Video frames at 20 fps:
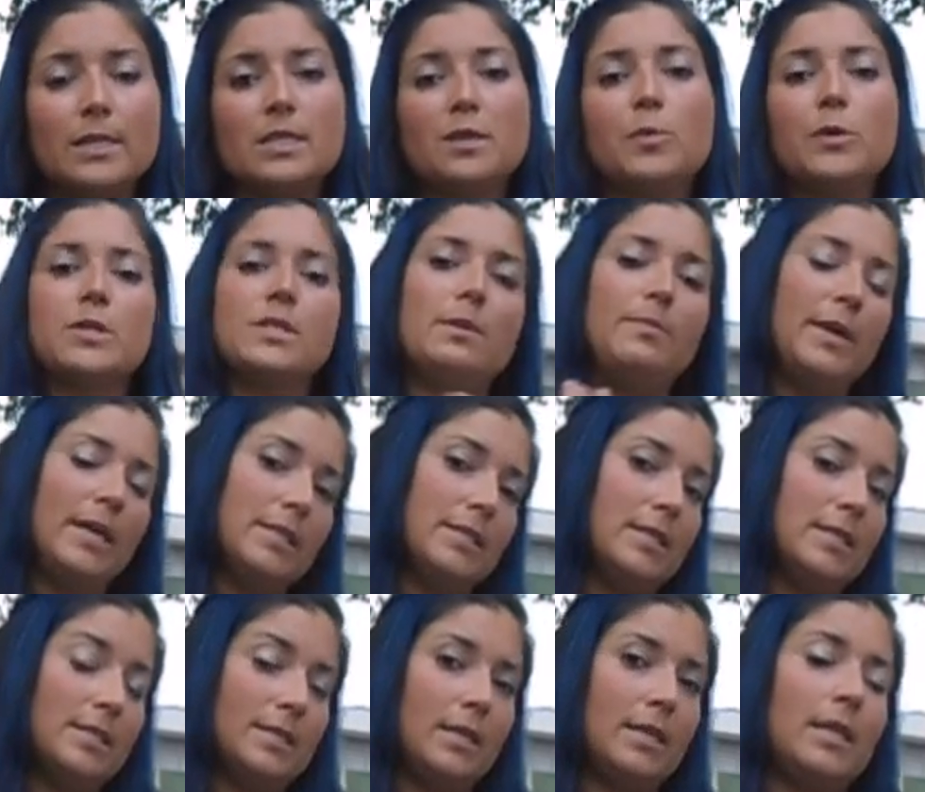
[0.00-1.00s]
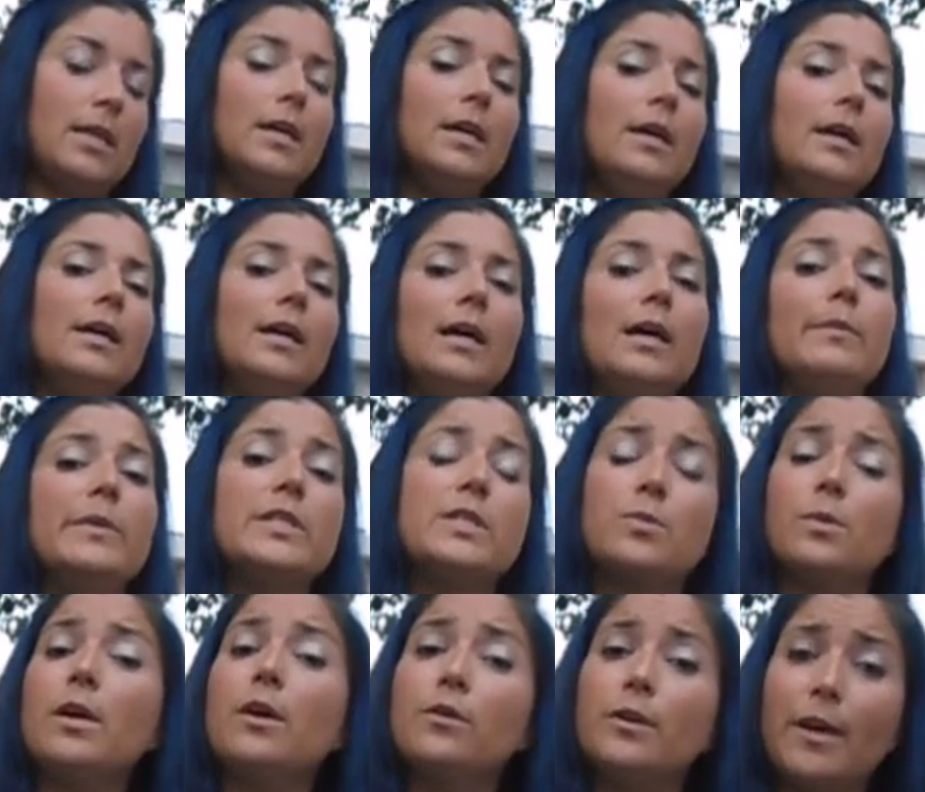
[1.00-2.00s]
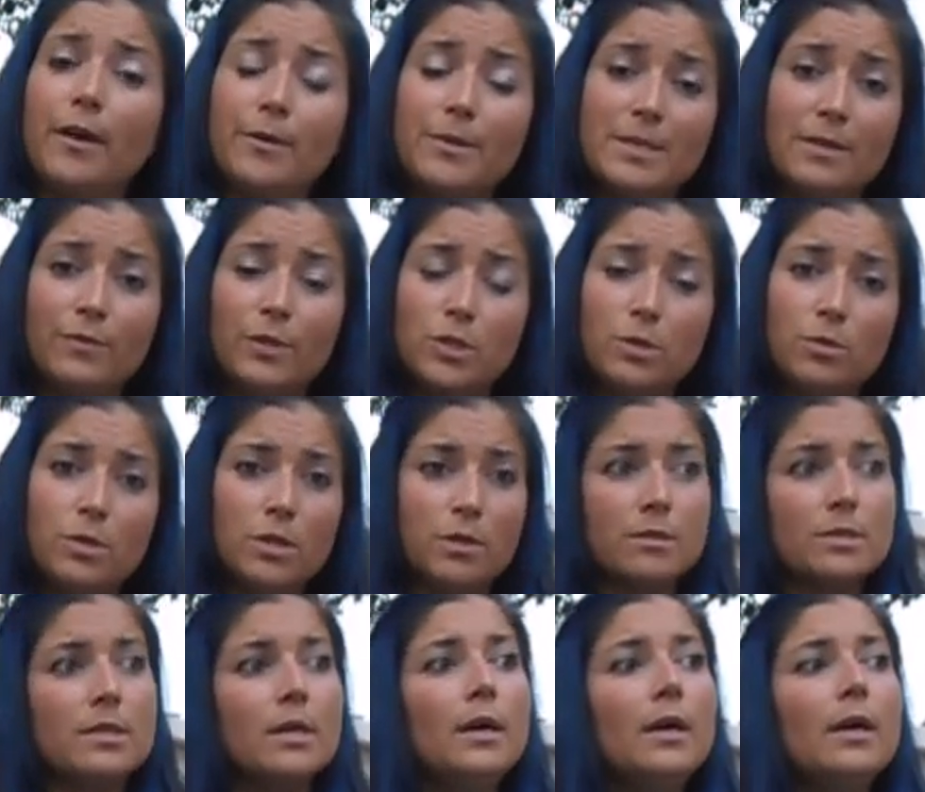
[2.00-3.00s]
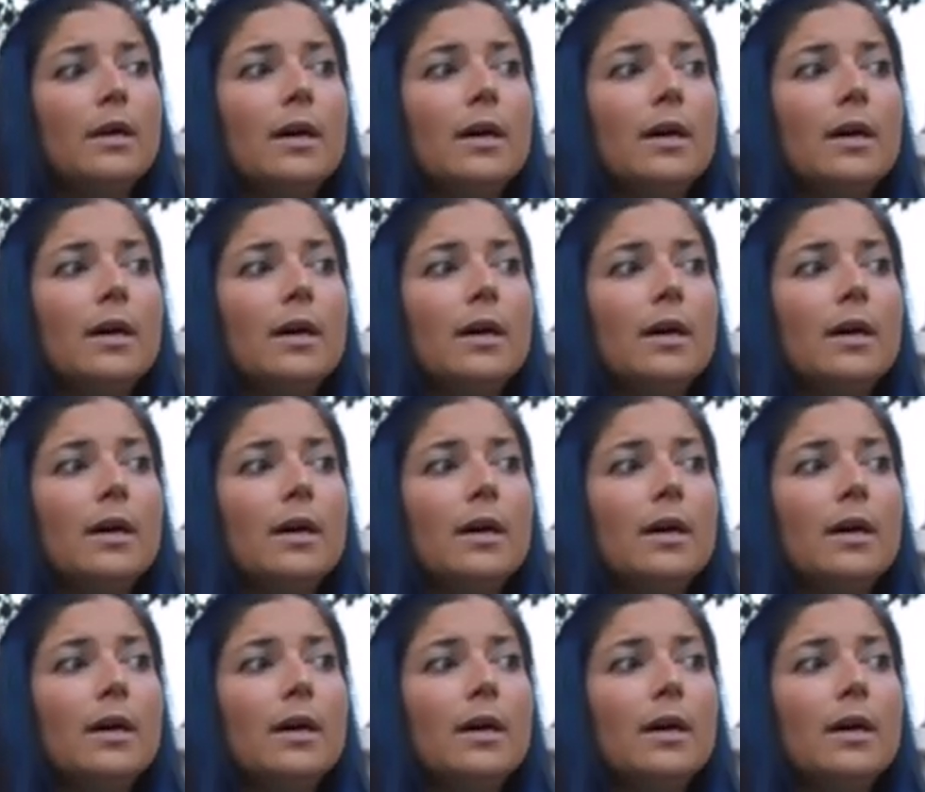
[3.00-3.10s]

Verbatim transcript: is supposed to pay to the city. Um, it's $300 every two years.